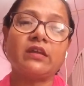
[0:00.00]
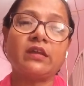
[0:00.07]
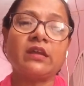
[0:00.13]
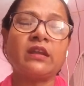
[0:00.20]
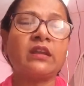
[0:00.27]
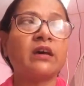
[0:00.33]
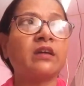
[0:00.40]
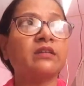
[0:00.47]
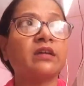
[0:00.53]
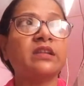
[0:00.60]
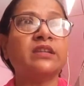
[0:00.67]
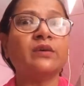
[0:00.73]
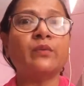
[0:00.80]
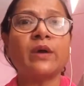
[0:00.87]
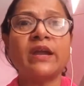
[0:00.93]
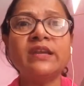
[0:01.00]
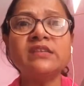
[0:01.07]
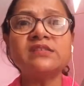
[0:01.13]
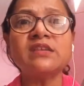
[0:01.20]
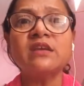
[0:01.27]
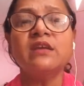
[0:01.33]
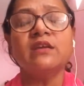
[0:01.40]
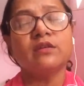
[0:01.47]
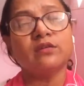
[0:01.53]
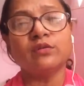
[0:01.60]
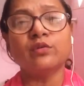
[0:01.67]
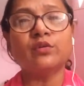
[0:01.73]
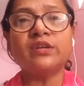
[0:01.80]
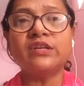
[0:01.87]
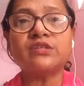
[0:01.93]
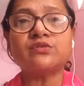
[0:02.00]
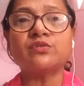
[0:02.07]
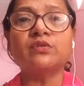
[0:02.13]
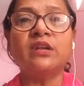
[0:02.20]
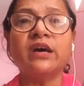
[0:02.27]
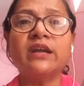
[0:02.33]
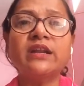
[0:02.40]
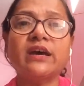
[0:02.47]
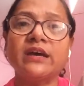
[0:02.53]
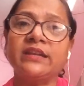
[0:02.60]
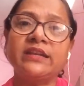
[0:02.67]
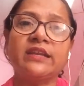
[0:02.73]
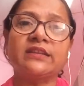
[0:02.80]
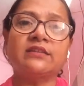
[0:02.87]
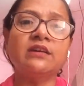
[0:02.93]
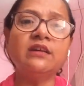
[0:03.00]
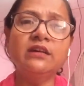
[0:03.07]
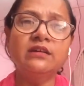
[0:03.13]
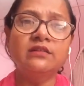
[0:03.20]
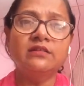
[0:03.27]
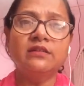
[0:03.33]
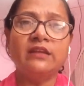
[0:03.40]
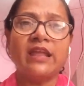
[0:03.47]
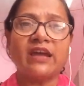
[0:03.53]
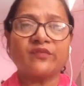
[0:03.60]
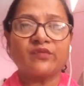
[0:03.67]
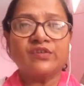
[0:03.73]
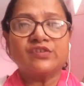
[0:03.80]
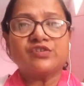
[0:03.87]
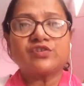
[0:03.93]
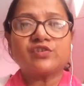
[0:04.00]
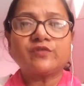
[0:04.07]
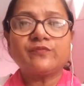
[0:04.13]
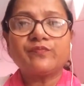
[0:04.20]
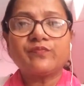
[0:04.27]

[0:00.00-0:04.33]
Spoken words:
otherwise no need to learn any other language.